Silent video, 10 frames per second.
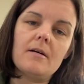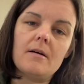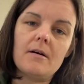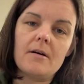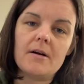
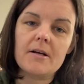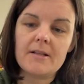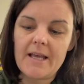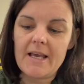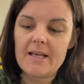our
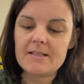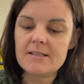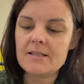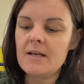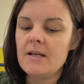
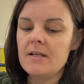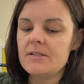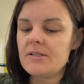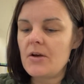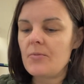glaze.
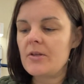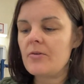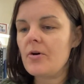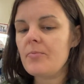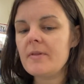So when
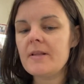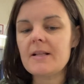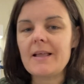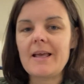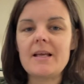you open the
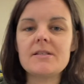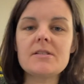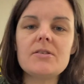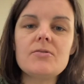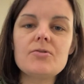glaze,
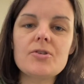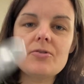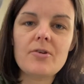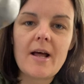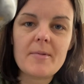you should
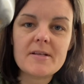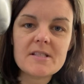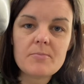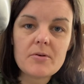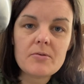grab a
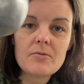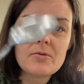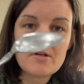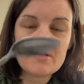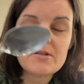
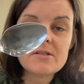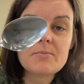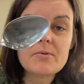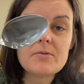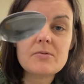spoon. The
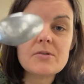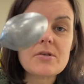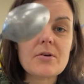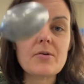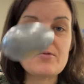spoons
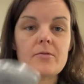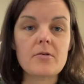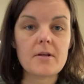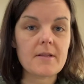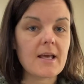are over
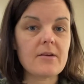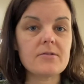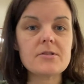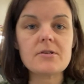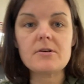on the
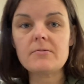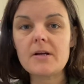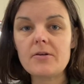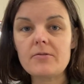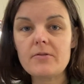counter
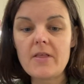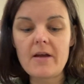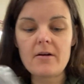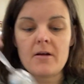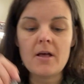right over
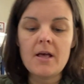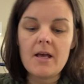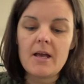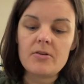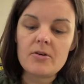there,
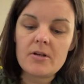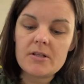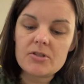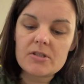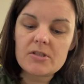and you're gonna
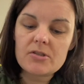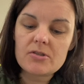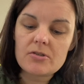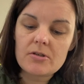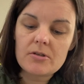just
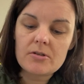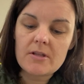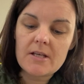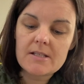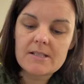stir
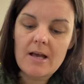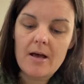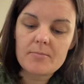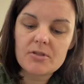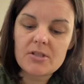this
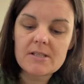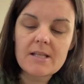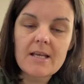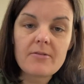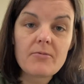up. Just
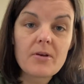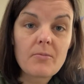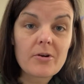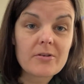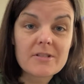like if we
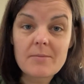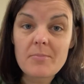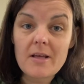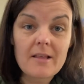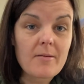were
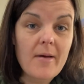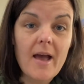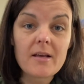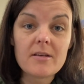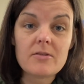dipping in the
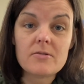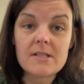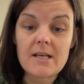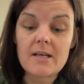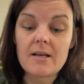back
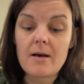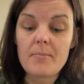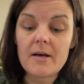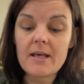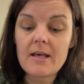using a
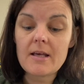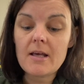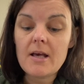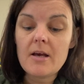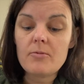bucket,
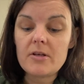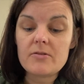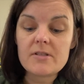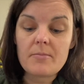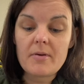we
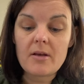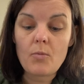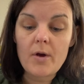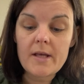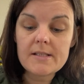use a big
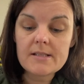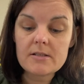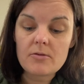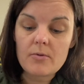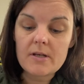whisk
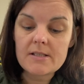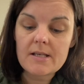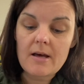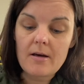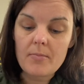to
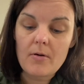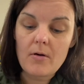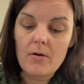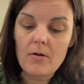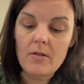whisk up
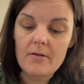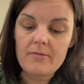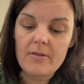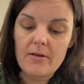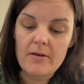all of
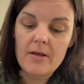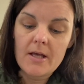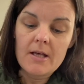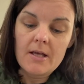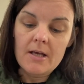the
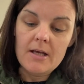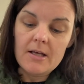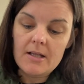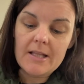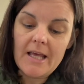
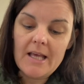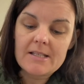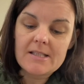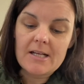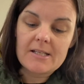
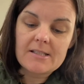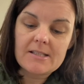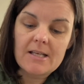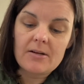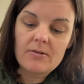glaze that has
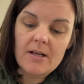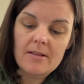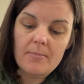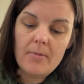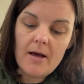settled at
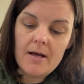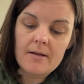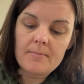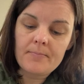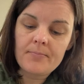the
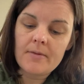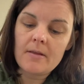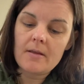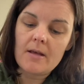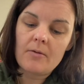bottom,
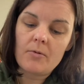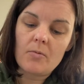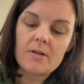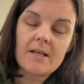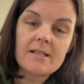and we
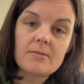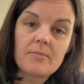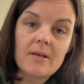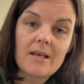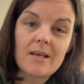want that to
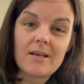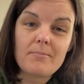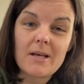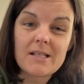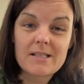be
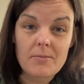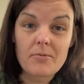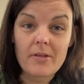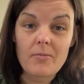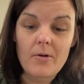mixed up
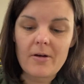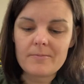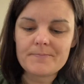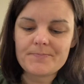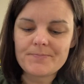really well.
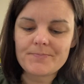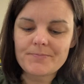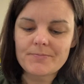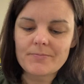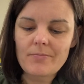
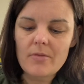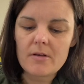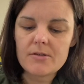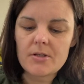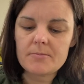
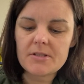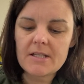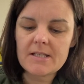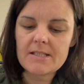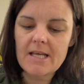So I'm just
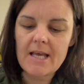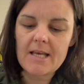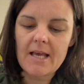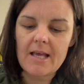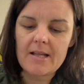gonna
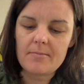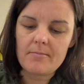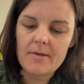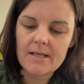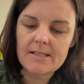take and
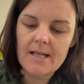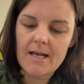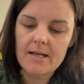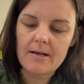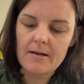mix
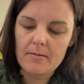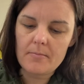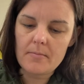that up.